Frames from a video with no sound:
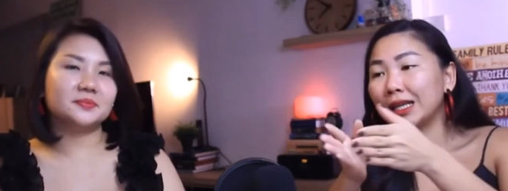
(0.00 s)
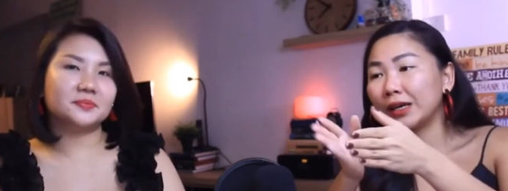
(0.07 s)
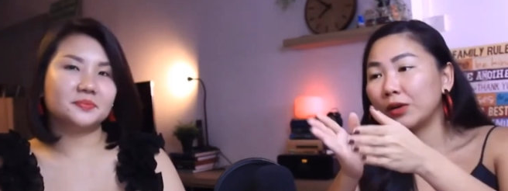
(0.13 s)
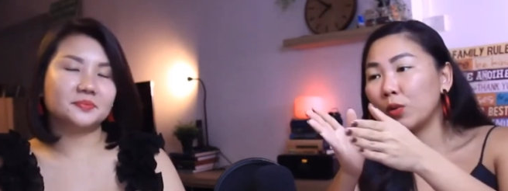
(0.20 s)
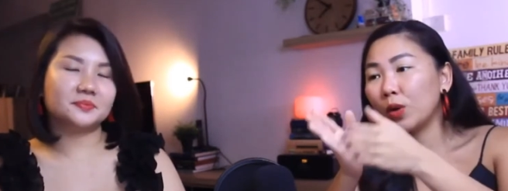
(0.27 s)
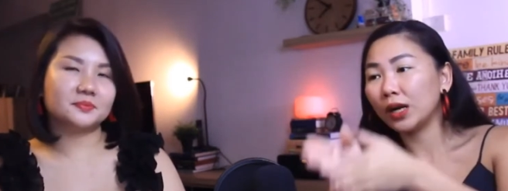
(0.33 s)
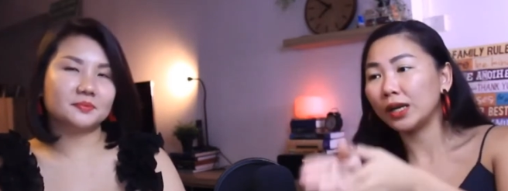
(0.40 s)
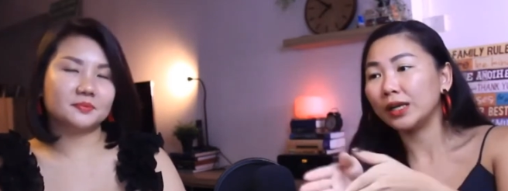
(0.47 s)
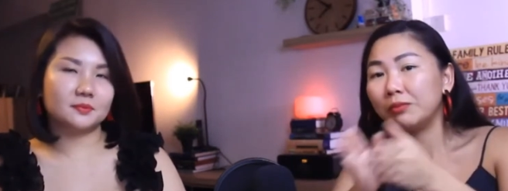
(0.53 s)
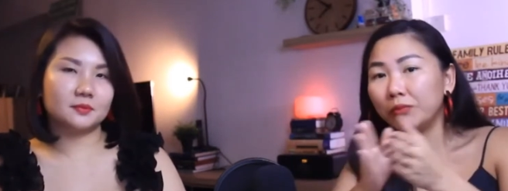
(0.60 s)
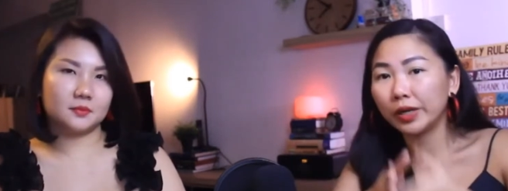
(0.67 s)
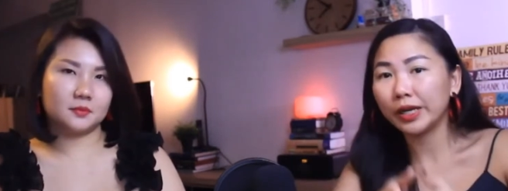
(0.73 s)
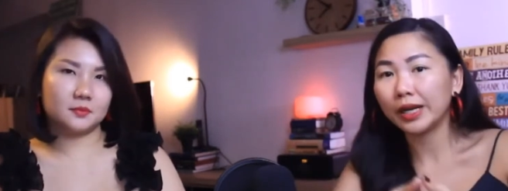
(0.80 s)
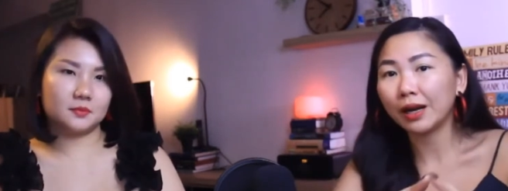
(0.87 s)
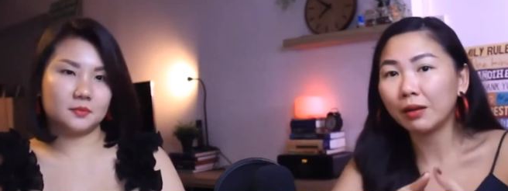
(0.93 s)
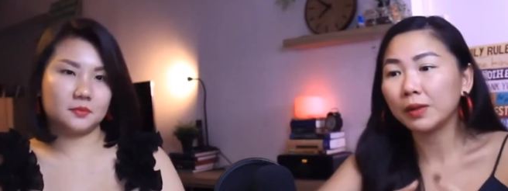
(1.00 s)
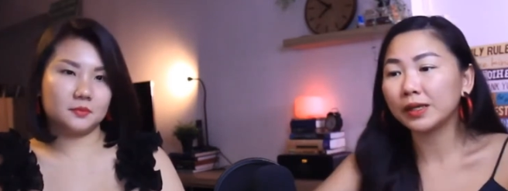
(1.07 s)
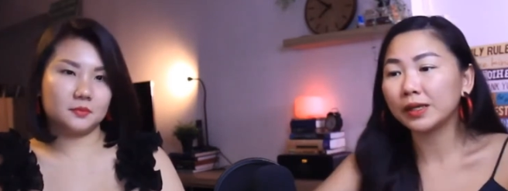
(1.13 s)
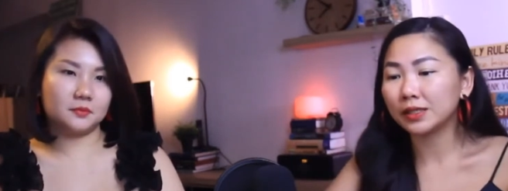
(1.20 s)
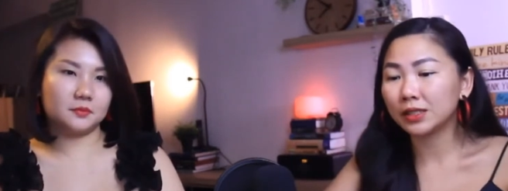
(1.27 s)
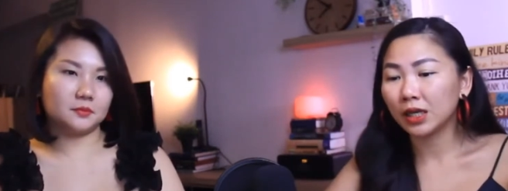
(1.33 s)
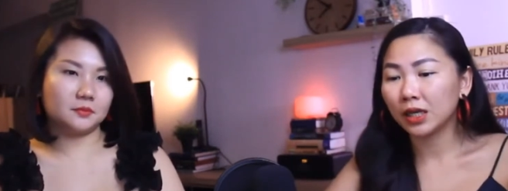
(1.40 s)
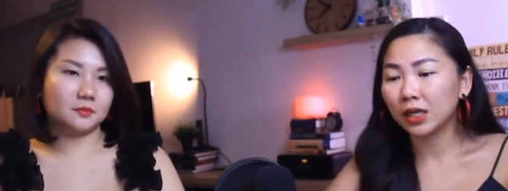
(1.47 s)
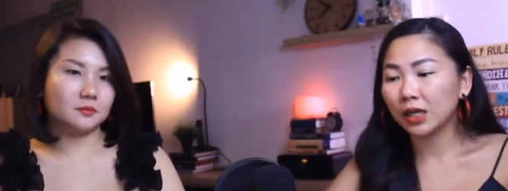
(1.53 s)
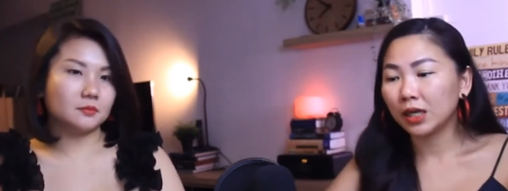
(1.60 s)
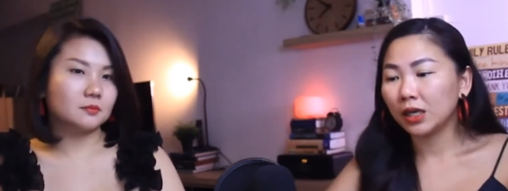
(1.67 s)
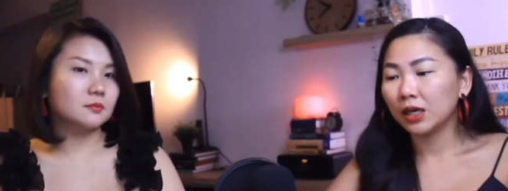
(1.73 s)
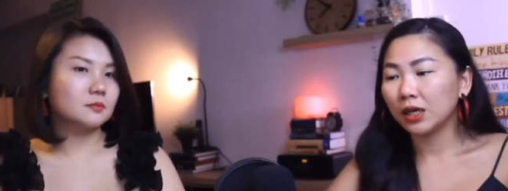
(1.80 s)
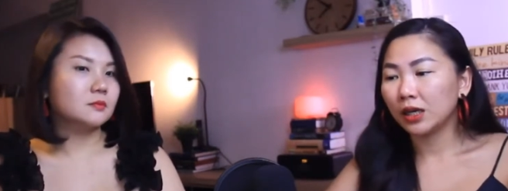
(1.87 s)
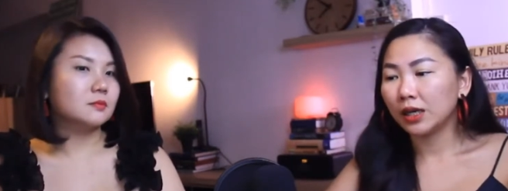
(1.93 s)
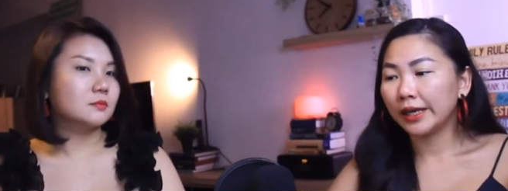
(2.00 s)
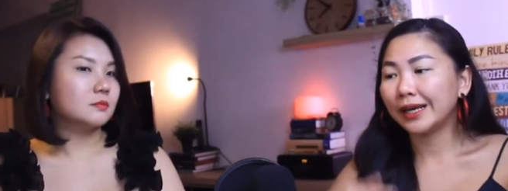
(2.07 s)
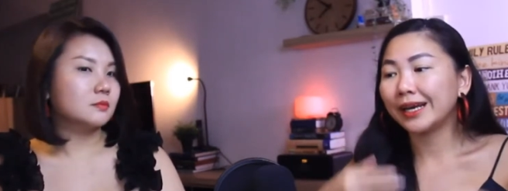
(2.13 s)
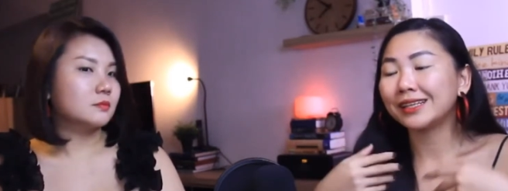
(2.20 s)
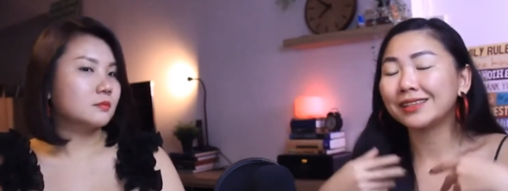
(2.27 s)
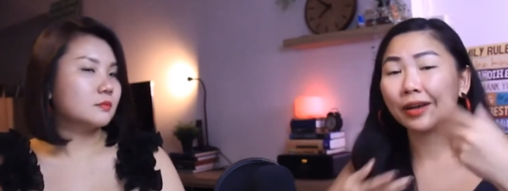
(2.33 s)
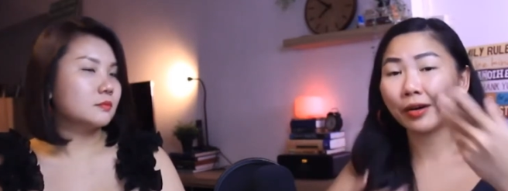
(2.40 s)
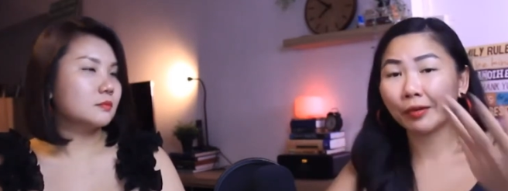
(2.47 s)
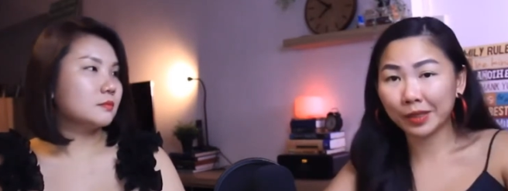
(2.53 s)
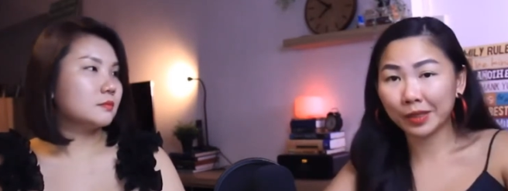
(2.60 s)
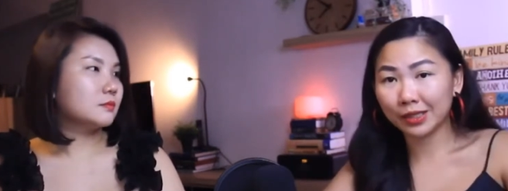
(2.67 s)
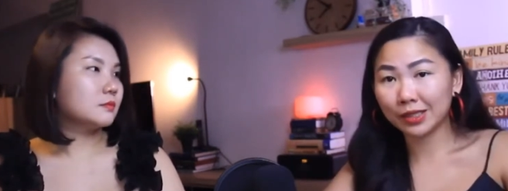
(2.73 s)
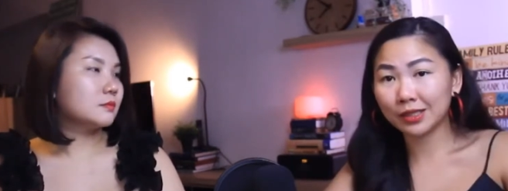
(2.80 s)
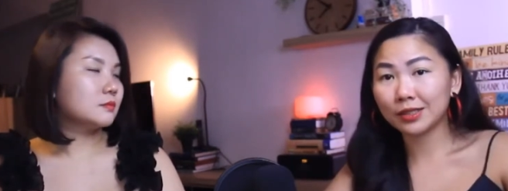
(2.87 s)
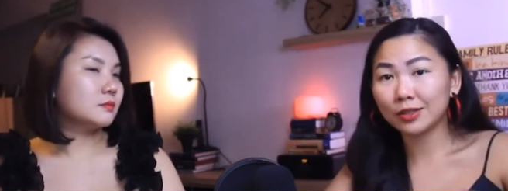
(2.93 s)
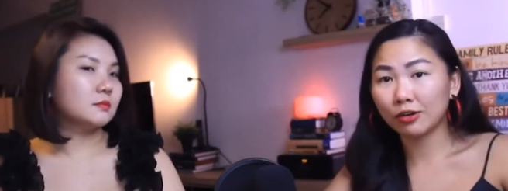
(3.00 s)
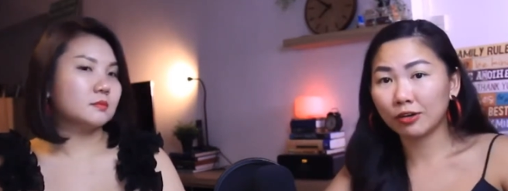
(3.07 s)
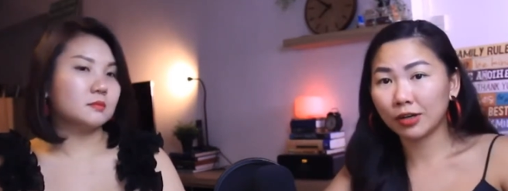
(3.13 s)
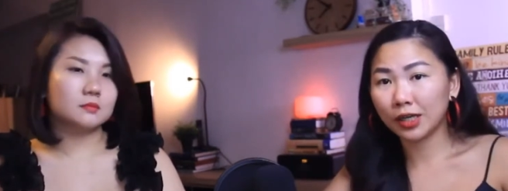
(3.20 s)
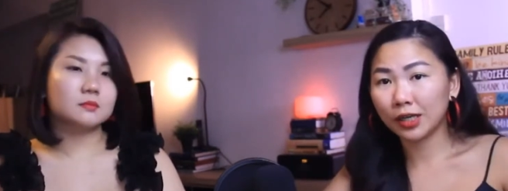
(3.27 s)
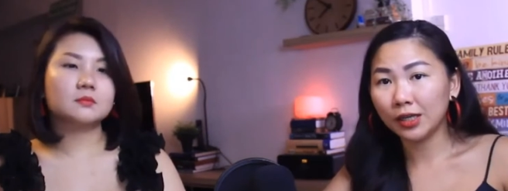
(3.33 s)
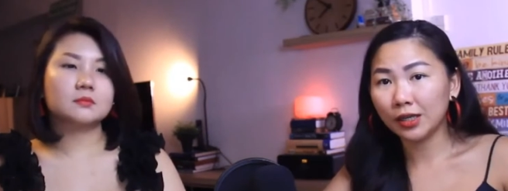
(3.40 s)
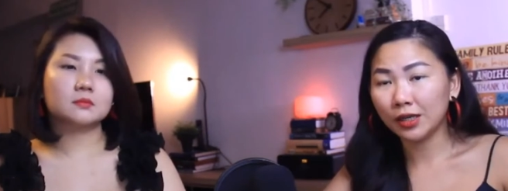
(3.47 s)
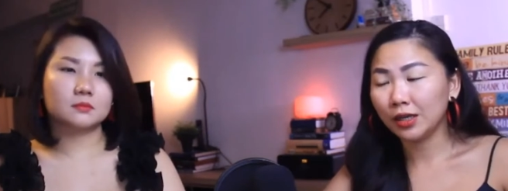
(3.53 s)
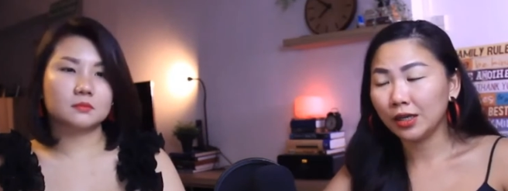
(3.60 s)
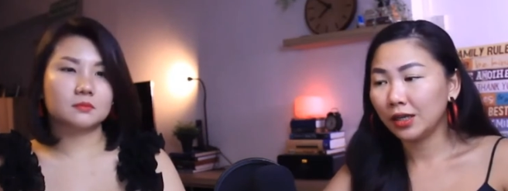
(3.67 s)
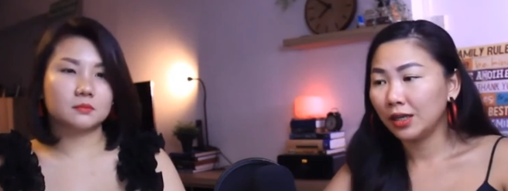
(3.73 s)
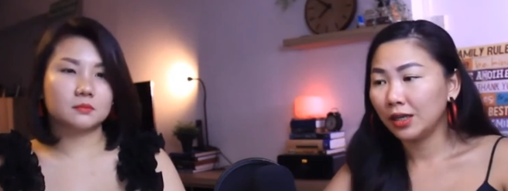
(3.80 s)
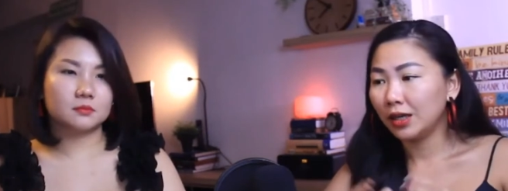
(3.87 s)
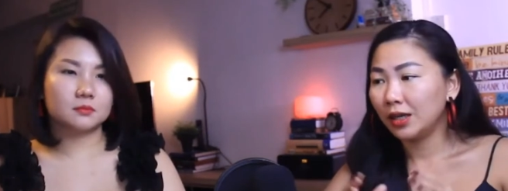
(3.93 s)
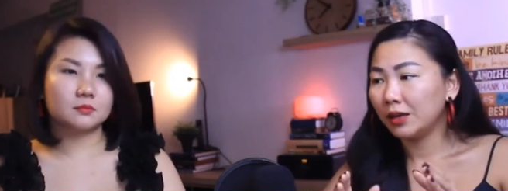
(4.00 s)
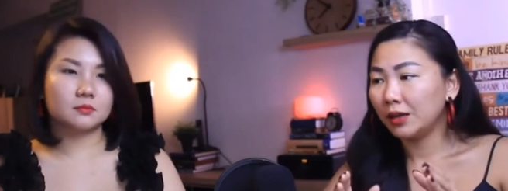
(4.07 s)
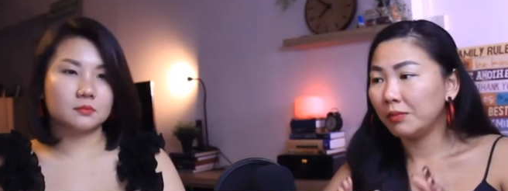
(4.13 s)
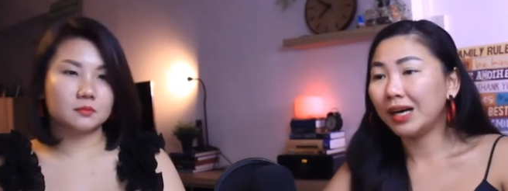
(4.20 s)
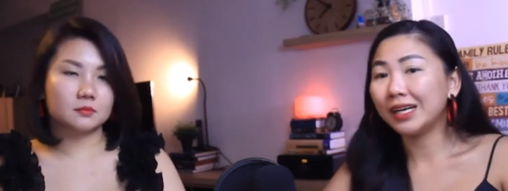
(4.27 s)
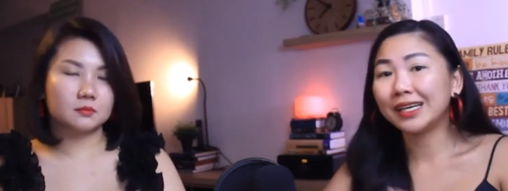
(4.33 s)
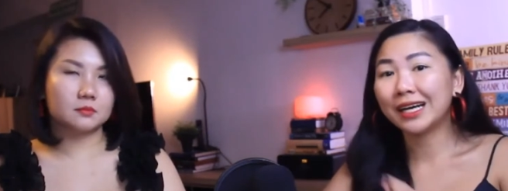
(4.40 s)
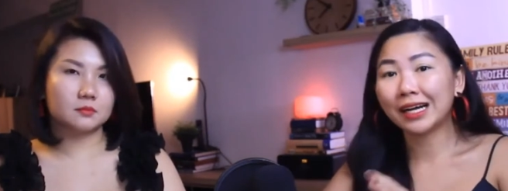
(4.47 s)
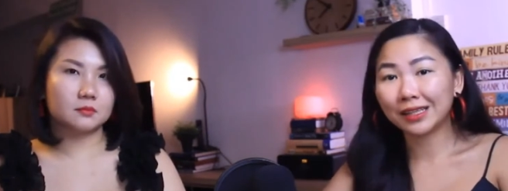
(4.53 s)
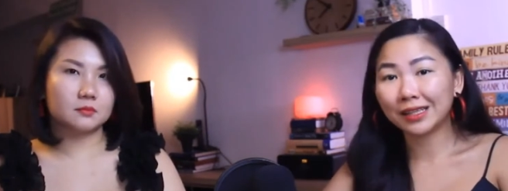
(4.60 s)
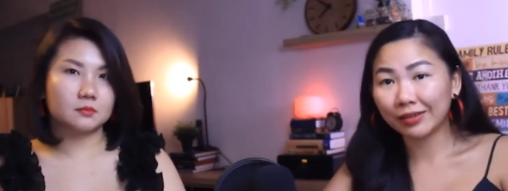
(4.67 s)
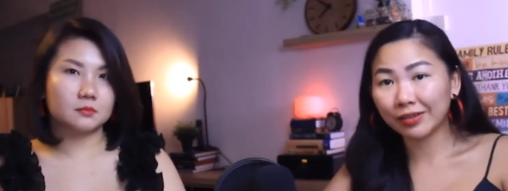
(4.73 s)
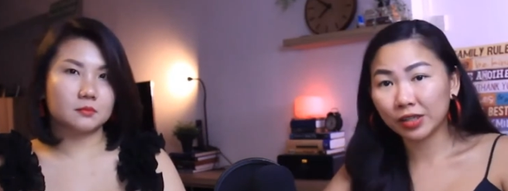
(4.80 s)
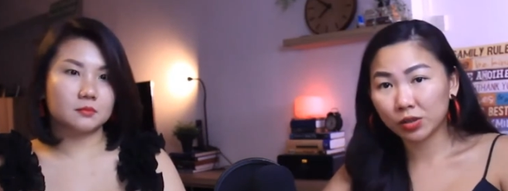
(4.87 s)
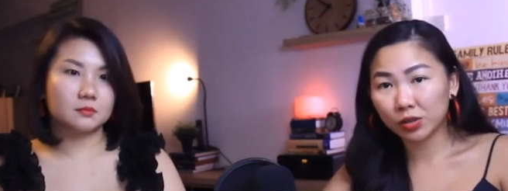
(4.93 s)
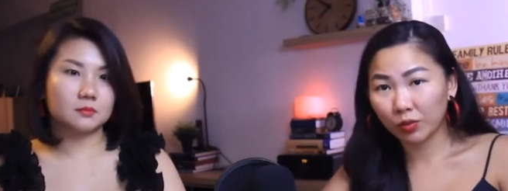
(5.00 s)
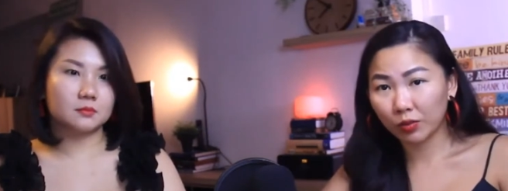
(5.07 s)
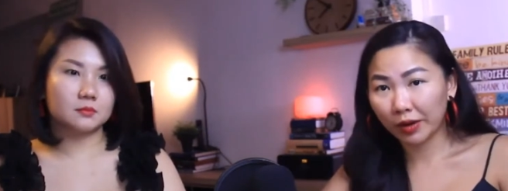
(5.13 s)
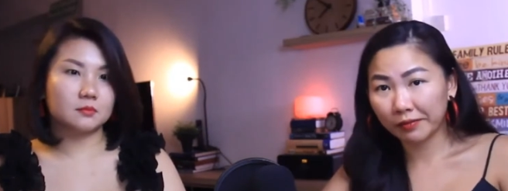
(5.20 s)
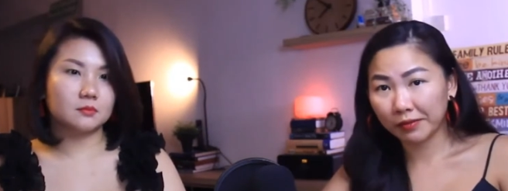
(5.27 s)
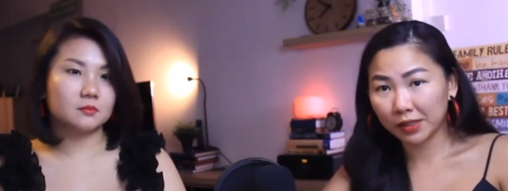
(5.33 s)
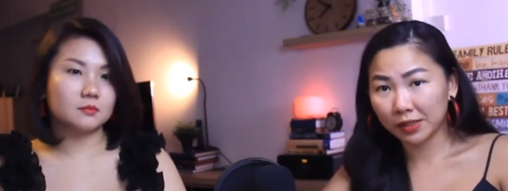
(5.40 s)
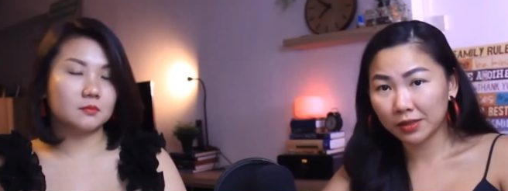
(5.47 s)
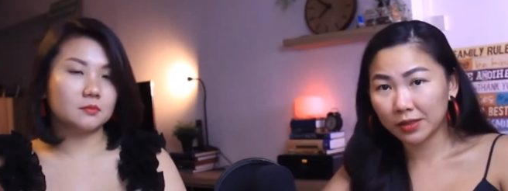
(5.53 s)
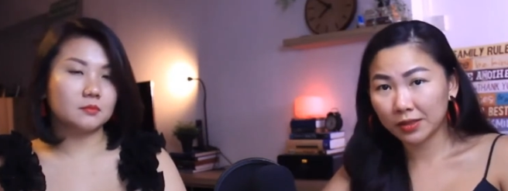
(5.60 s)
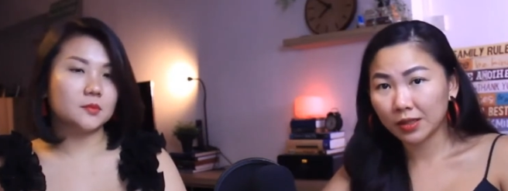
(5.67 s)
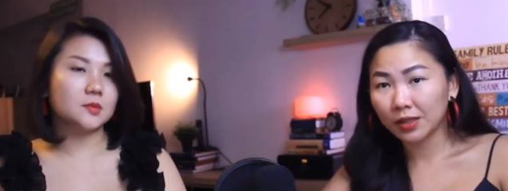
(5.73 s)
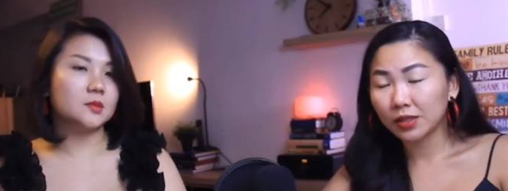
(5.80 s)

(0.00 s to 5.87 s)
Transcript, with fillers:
Speaker 1: Like what he bring up is he can tell me this story, but he can't tell his wife this.